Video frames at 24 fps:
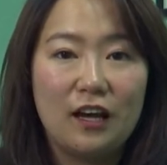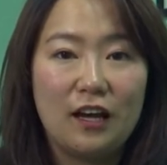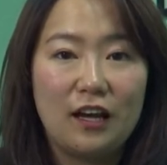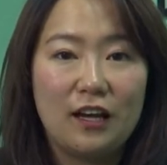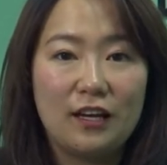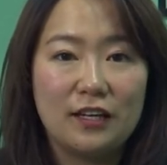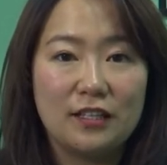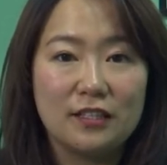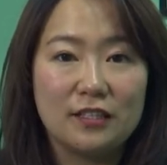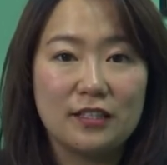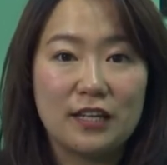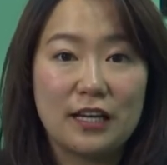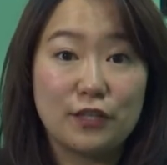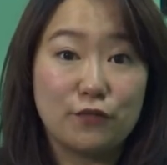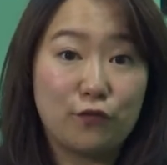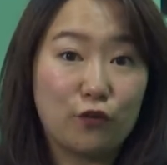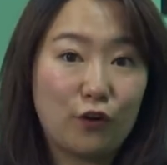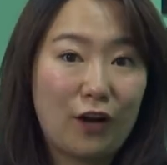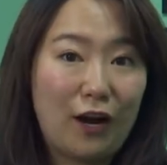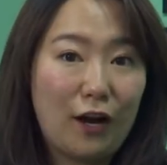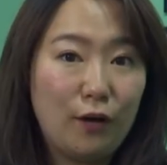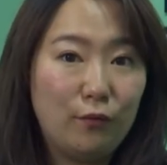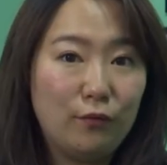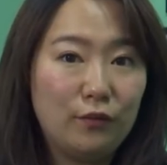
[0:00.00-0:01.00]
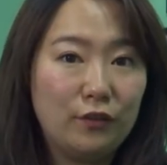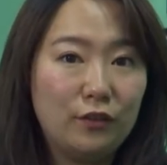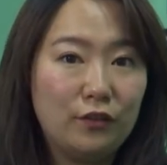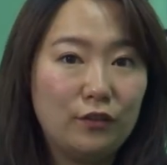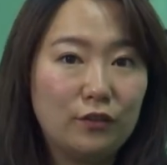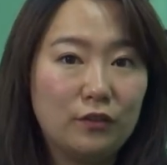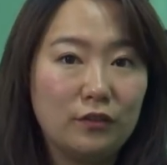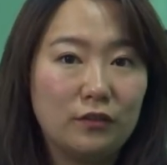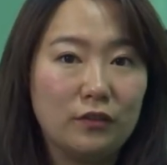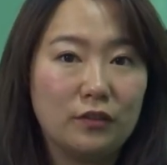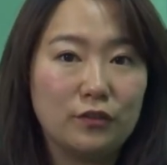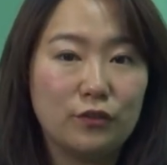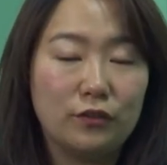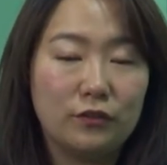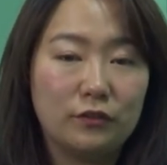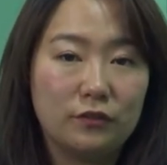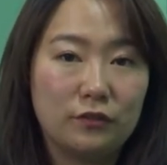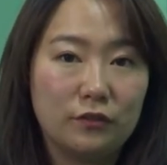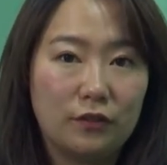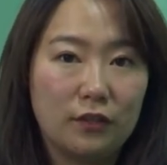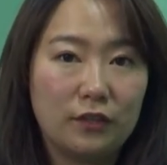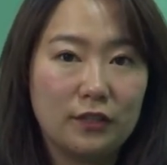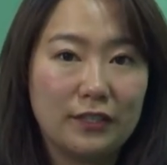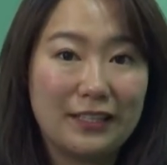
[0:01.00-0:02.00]
And as for our
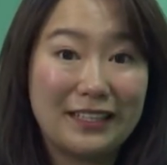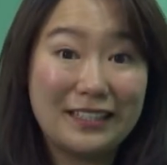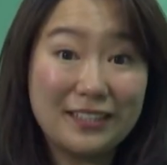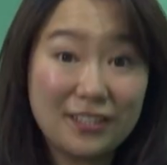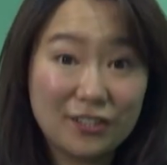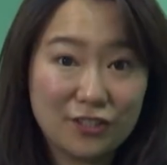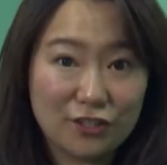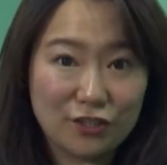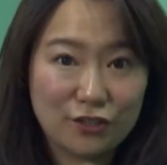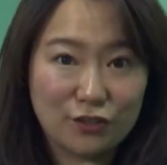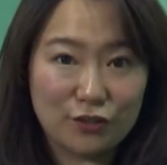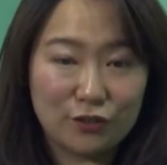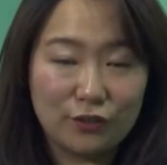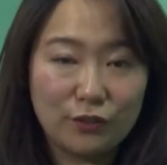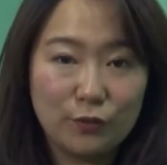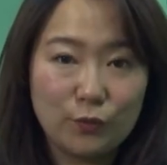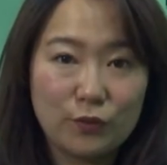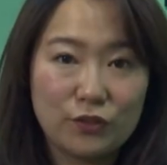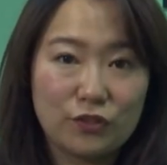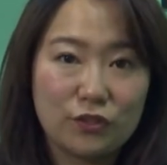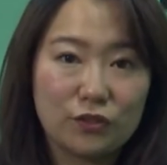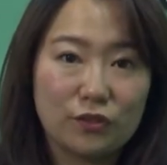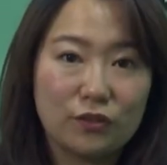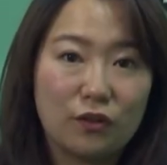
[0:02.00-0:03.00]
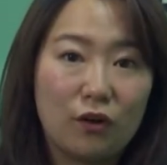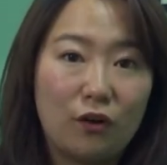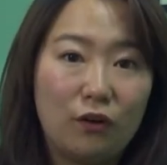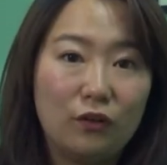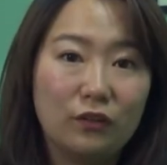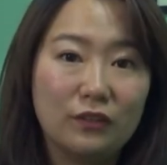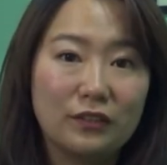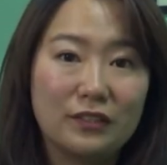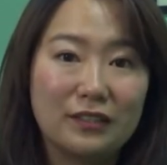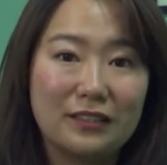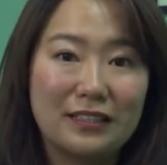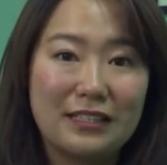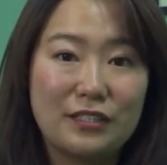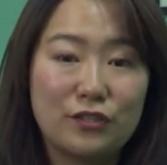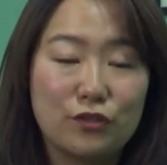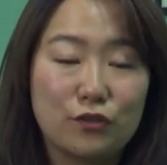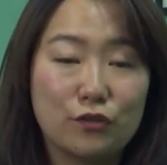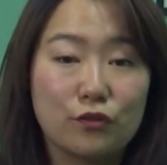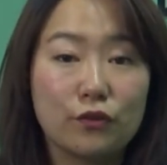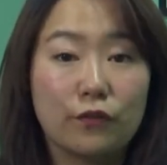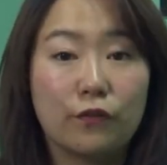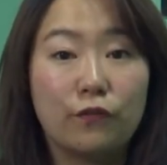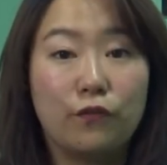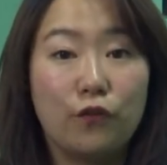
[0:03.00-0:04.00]
institute, which is called
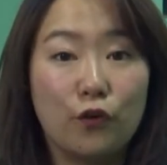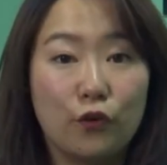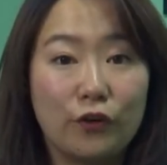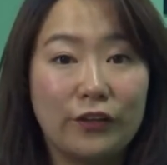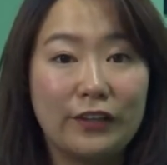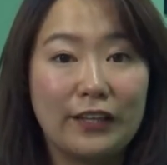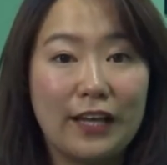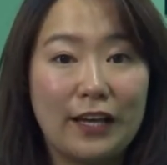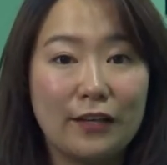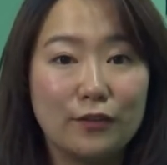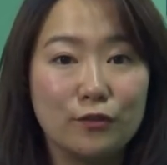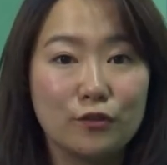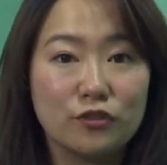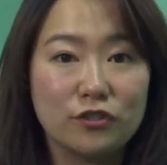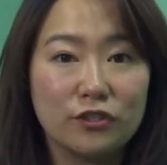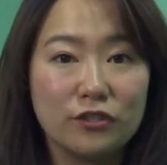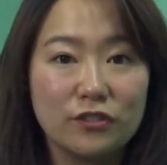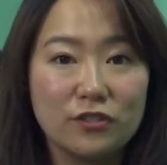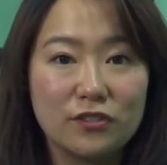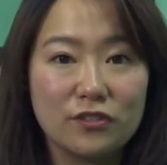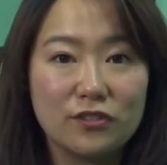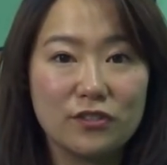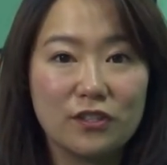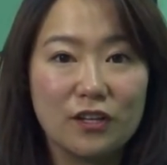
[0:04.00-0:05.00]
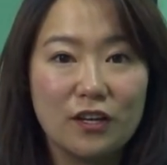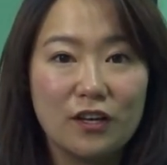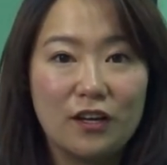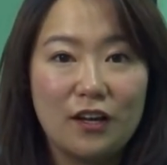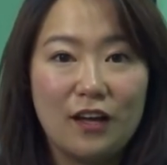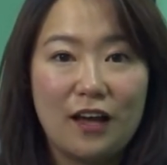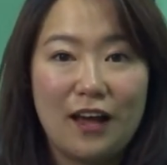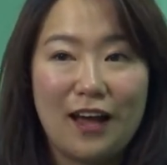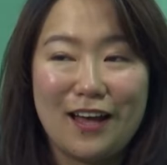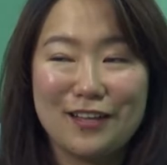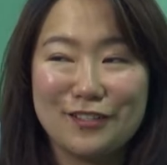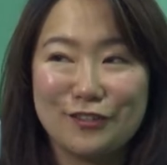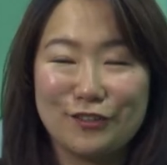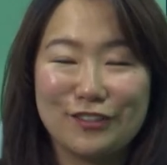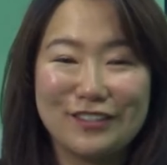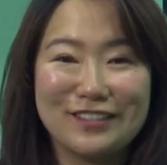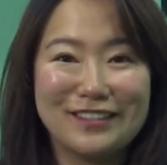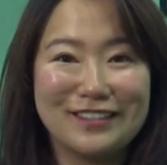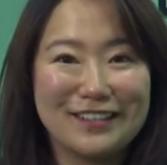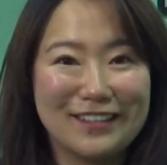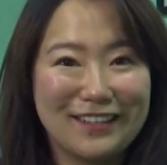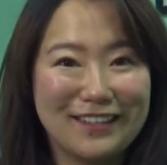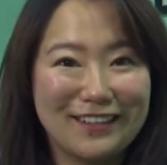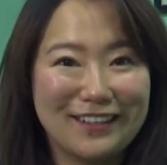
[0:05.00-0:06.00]
Institute of Foreign Languages, as you can
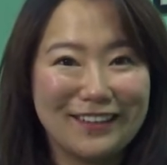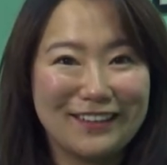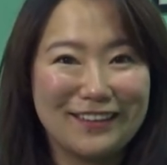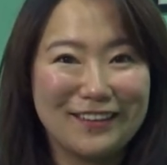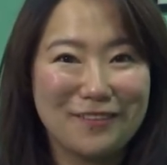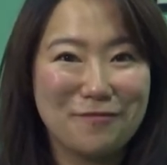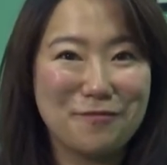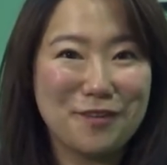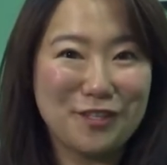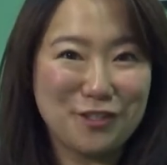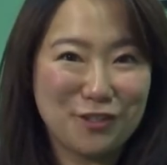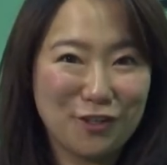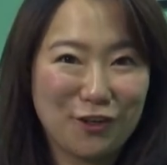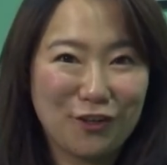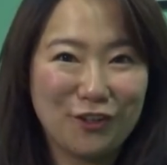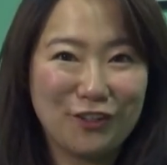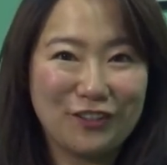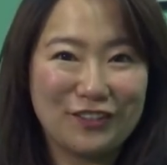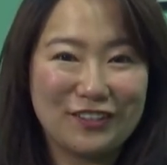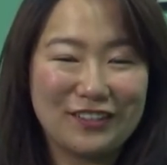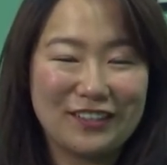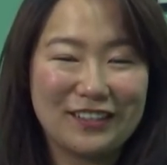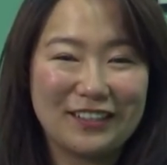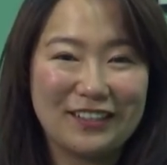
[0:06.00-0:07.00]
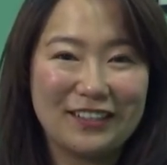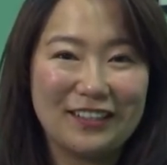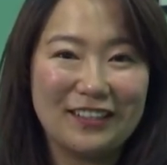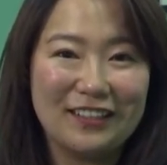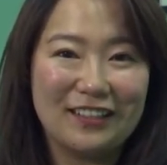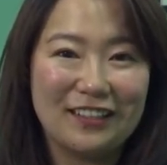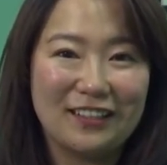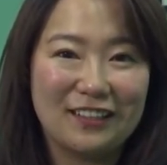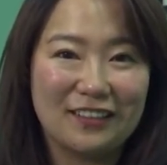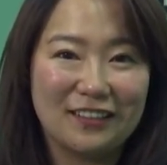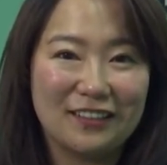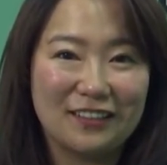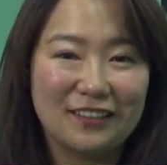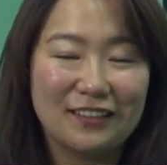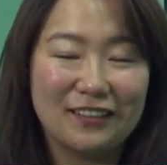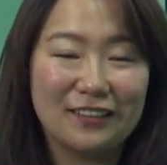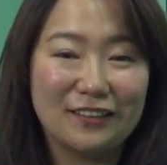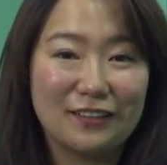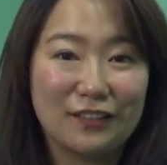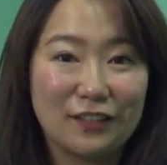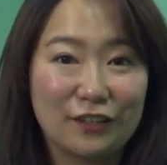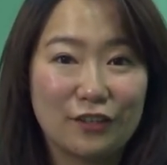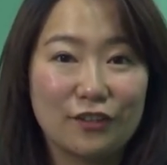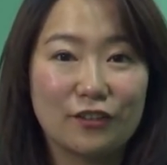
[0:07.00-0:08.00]
see, the majority
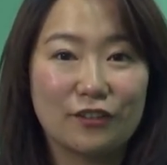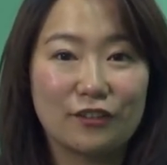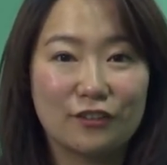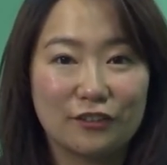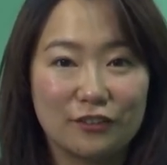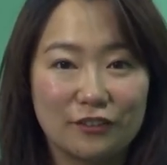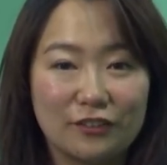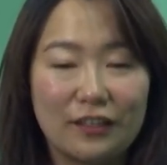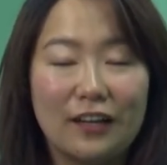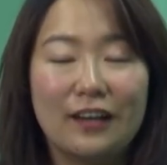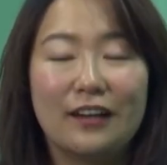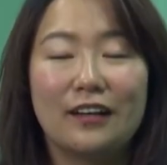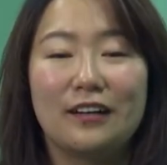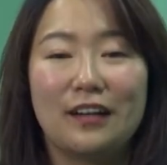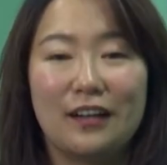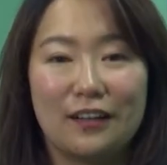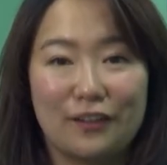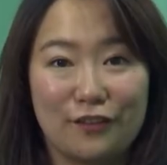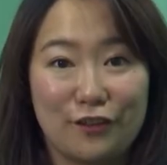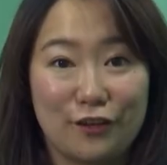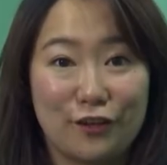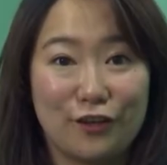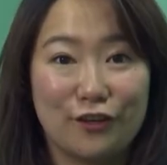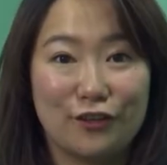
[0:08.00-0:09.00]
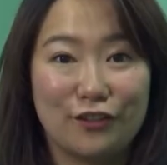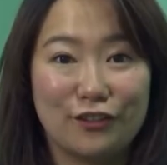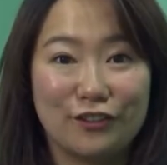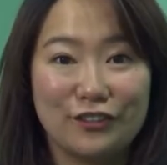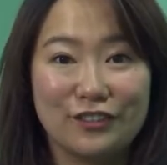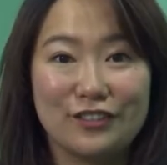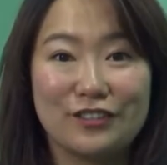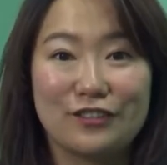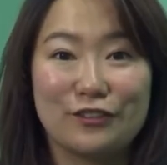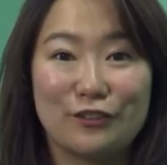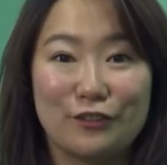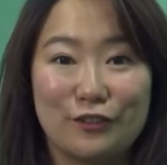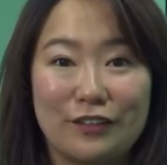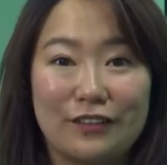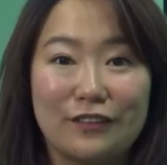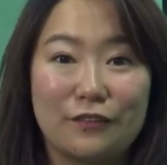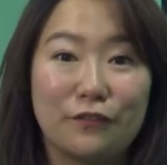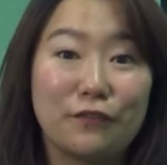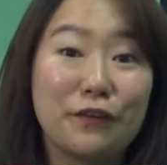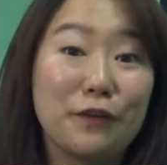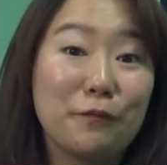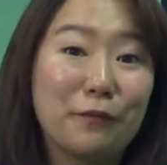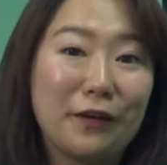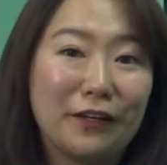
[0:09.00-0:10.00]
are the girls or
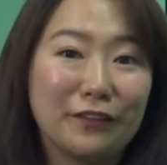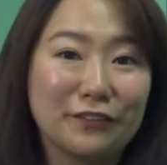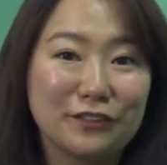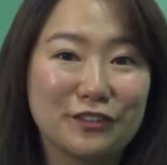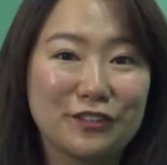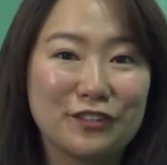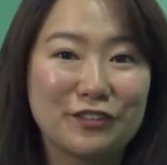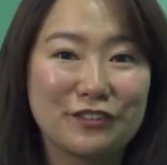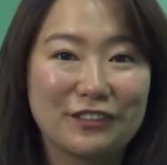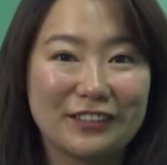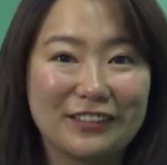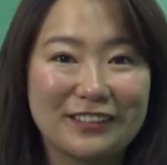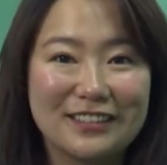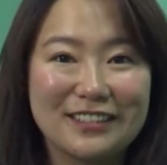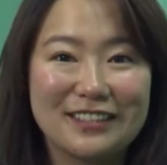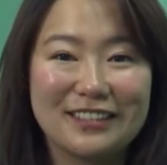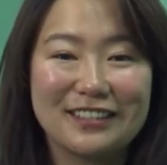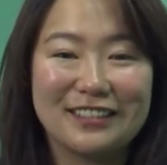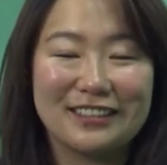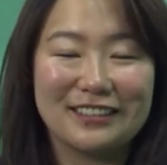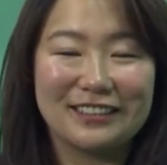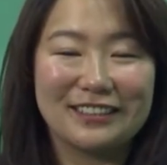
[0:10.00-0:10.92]
the female students.